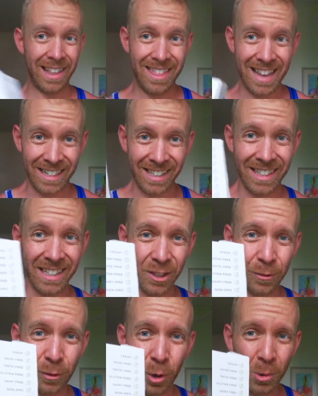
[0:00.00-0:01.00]
this
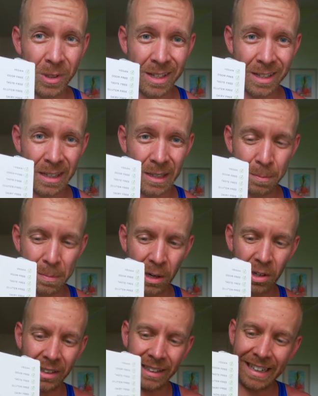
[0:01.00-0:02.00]
frozen
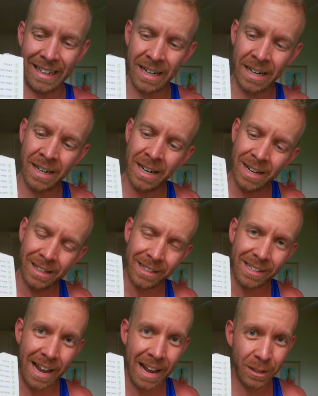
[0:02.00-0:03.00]
spirulina,
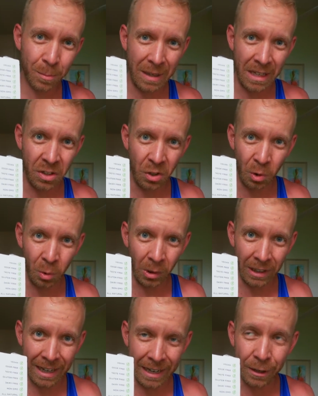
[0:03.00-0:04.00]
this SP2
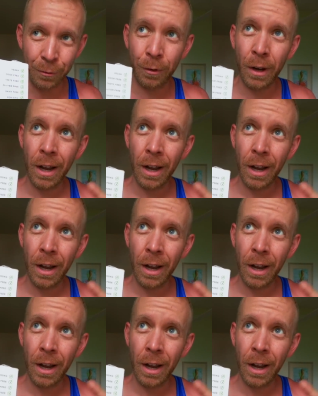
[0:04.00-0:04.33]
Life,